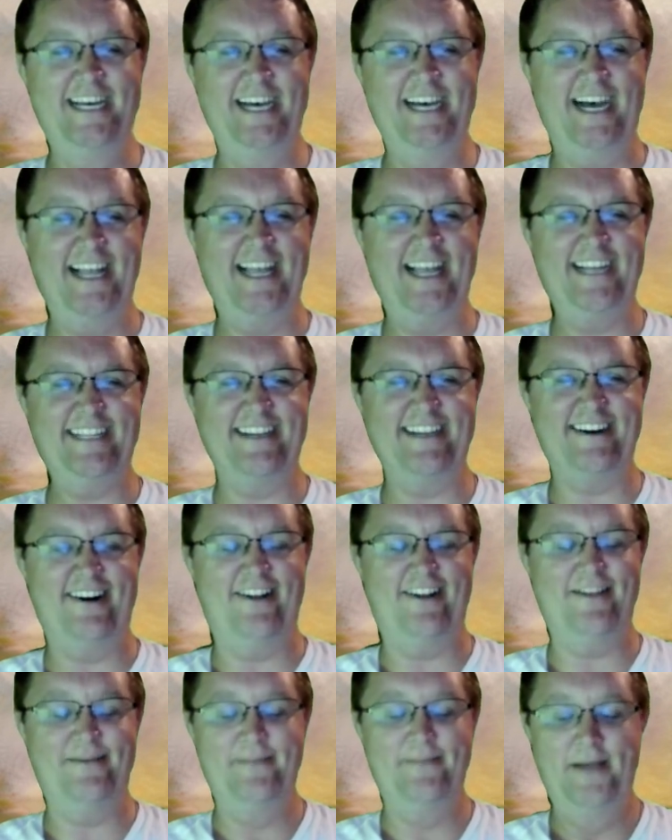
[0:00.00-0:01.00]
I like to
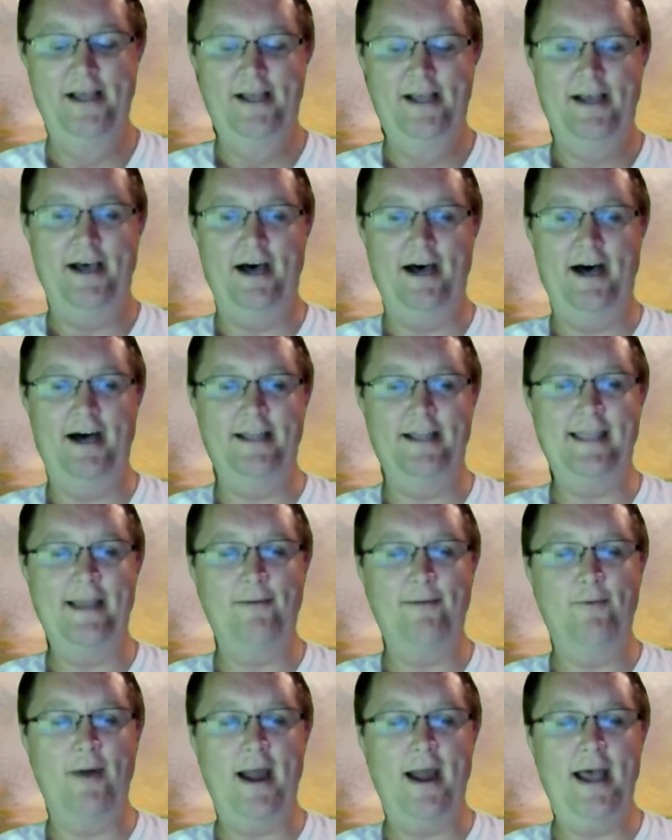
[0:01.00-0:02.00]
call them, uh, they
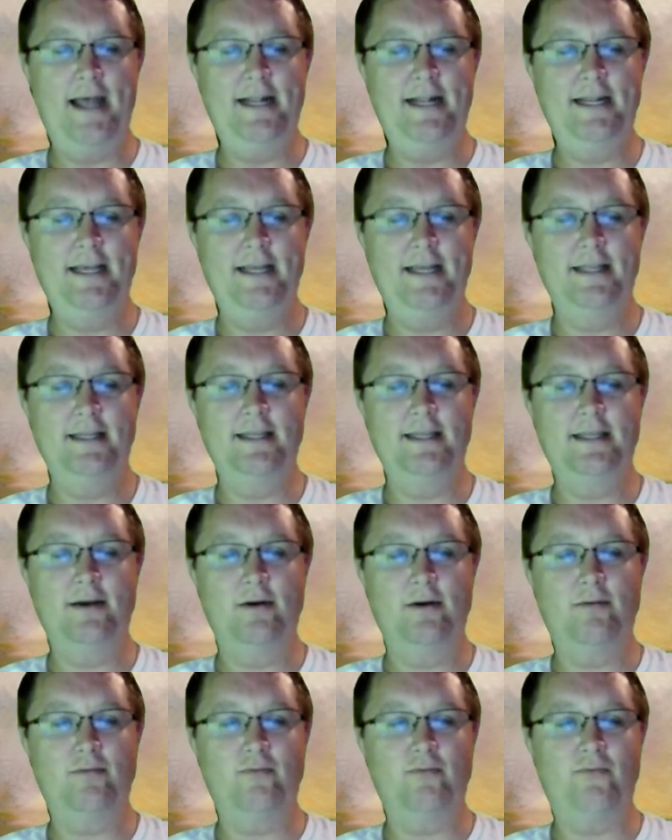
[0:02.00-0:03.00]
read
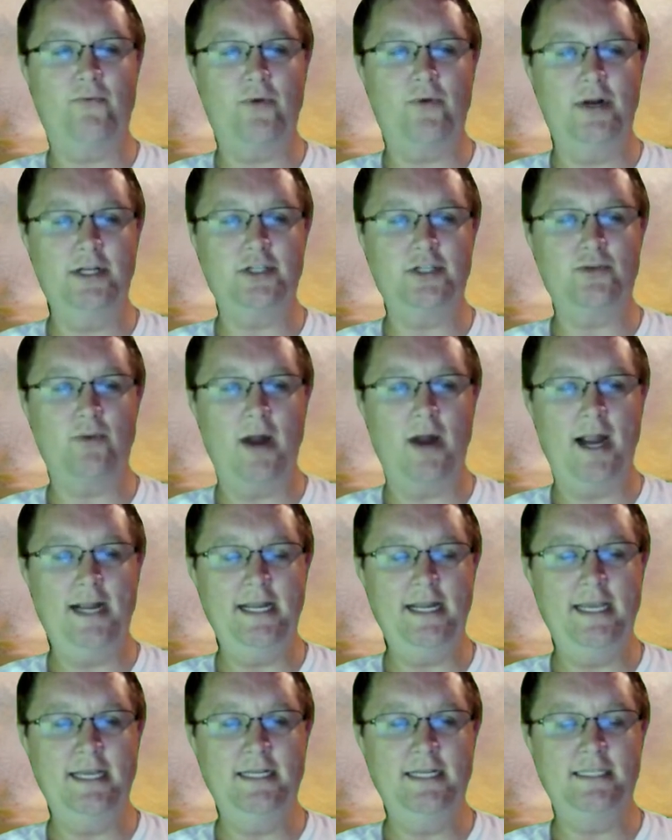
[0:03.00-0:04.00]
the French
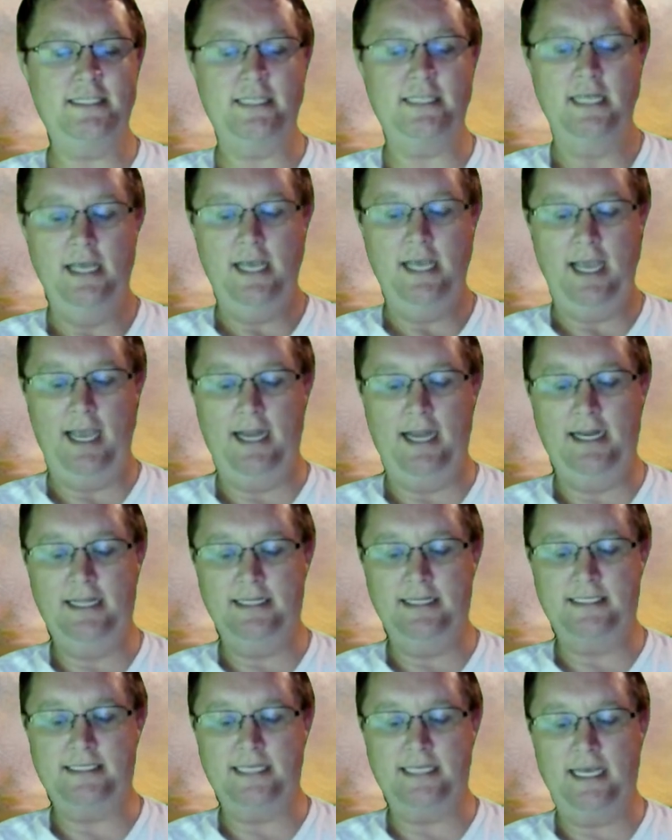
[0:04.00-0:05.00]
writings and it
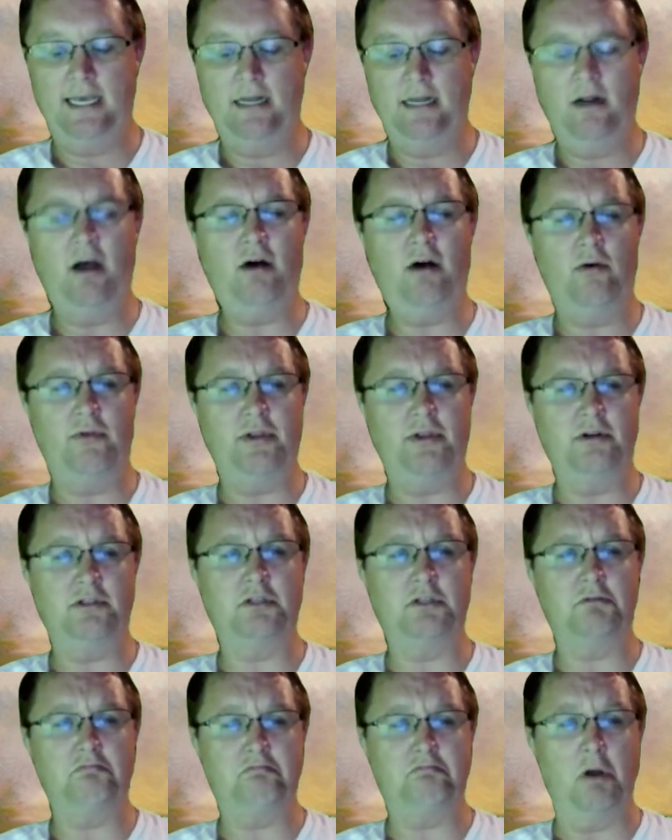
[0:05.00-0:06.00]
said, oh, there's
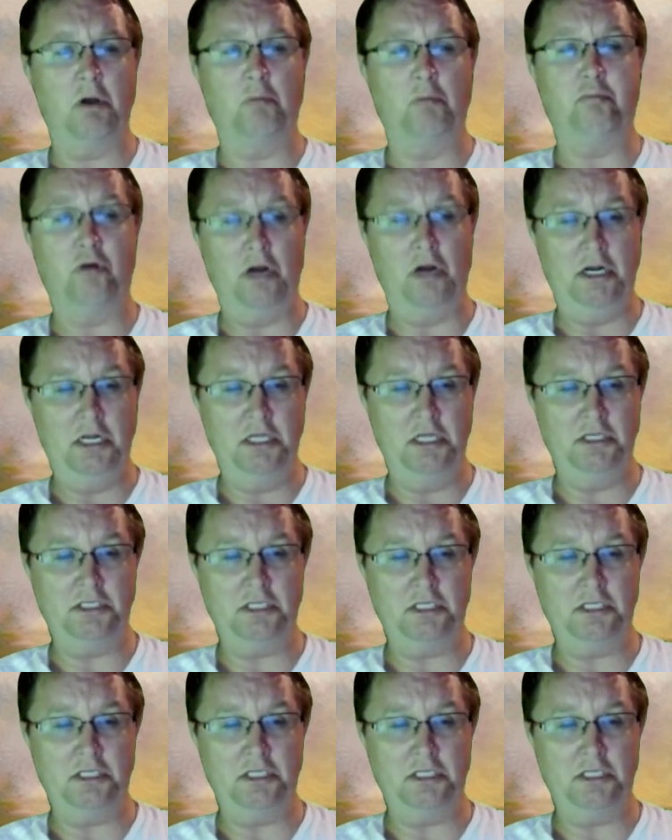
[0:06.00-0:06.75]
an apprentice,